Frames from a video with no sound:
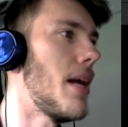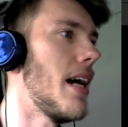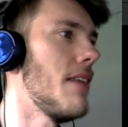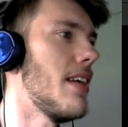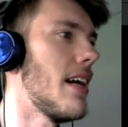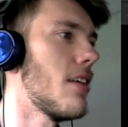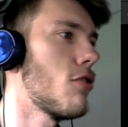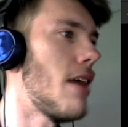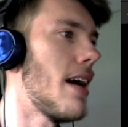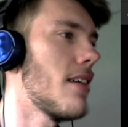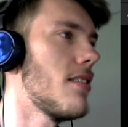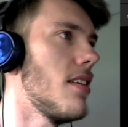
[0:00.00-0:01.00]
even add
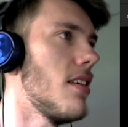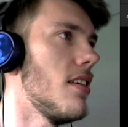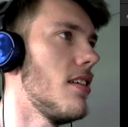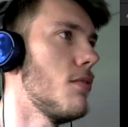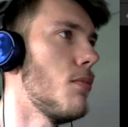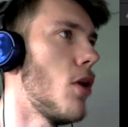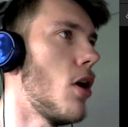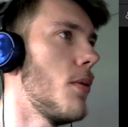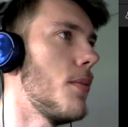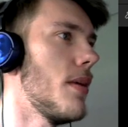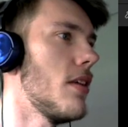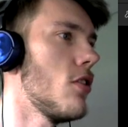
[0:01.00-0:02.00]
cracks to these marble
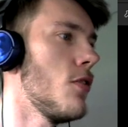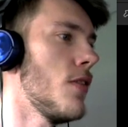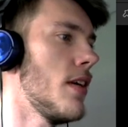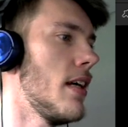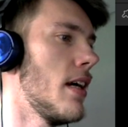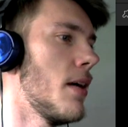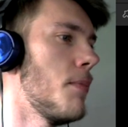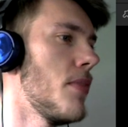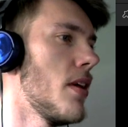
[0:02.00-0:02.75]
bits over here.